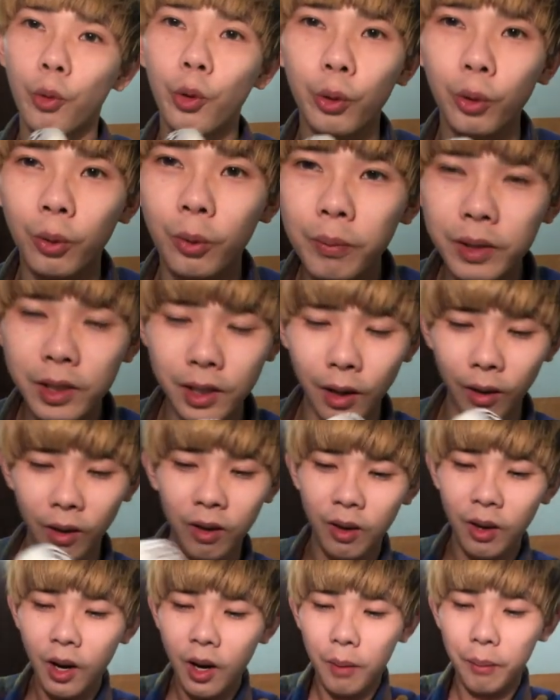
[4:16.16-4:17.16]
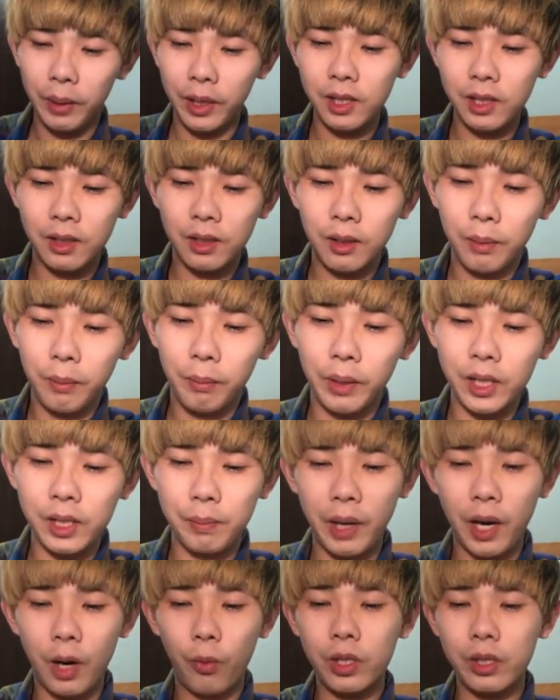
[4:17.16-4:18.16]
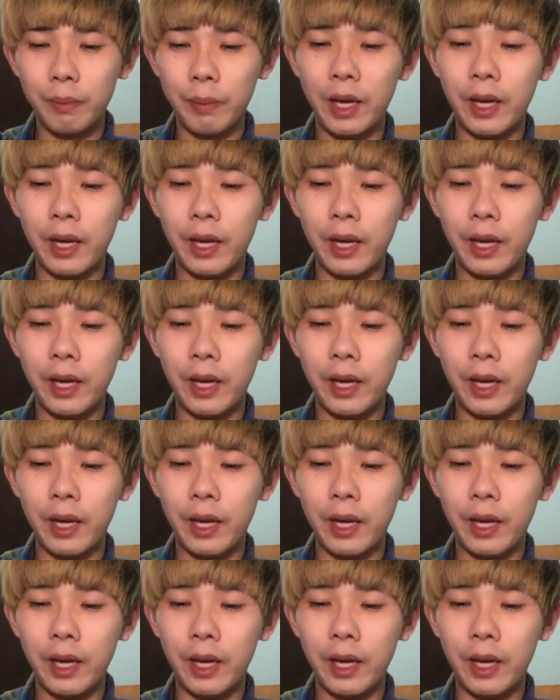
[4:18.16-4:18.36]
room, so please bear with